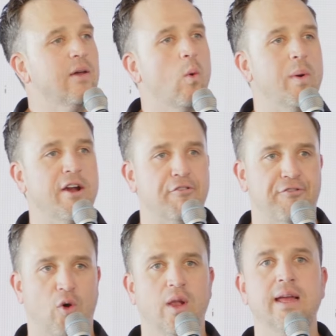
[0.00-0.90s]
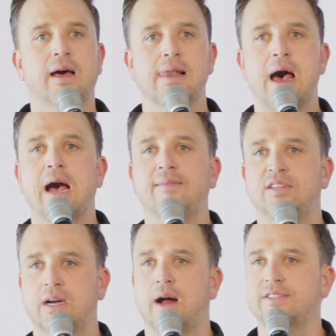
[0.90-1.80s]
that when we are fully alive
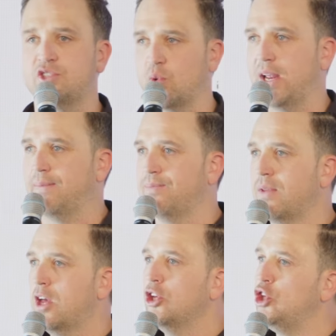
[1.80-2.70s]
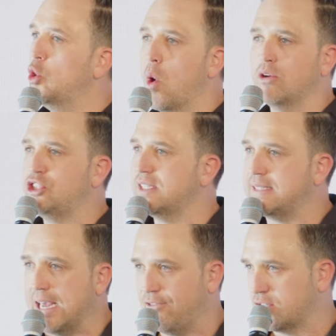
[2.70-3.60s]
to God's dream, you won't just
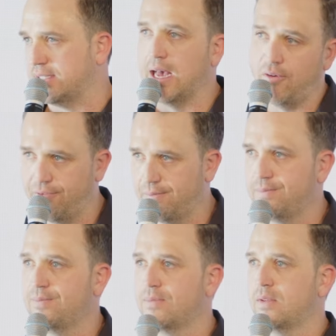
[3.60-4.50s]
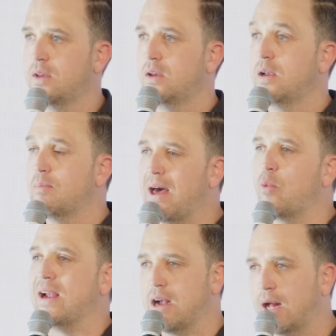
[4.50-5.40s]
save yourself. And by the
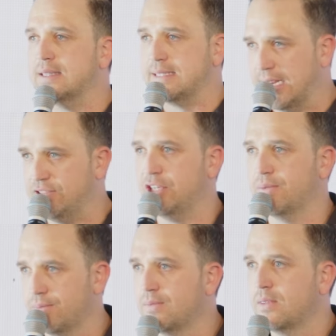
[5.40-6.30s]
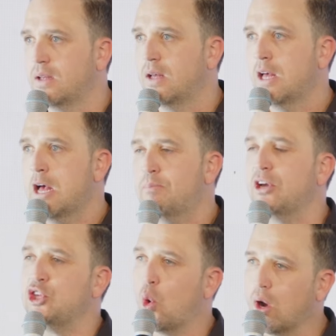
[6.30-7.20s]
way, God saves you.
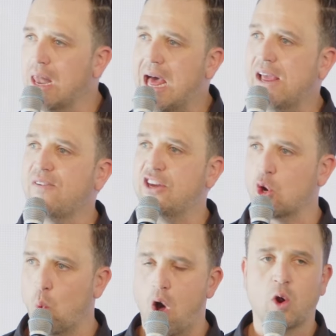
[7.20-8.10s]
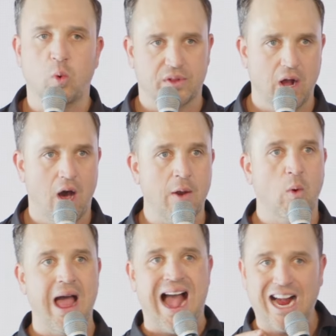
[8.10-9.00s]
But your life and your walk with God
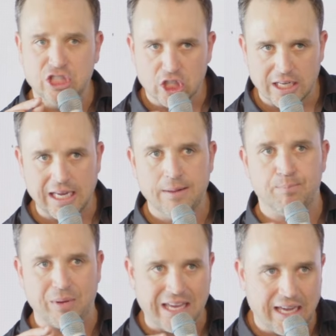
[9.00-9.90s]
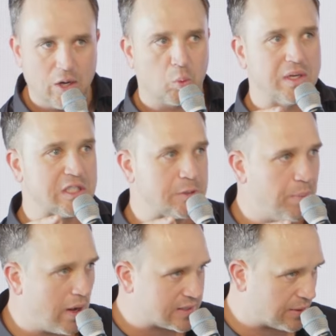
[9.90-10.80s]
will actually be
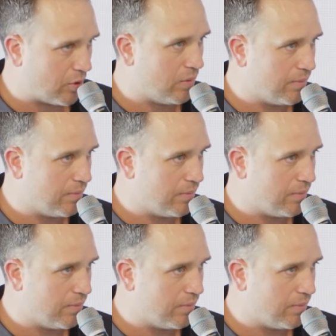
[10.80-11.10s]
responsible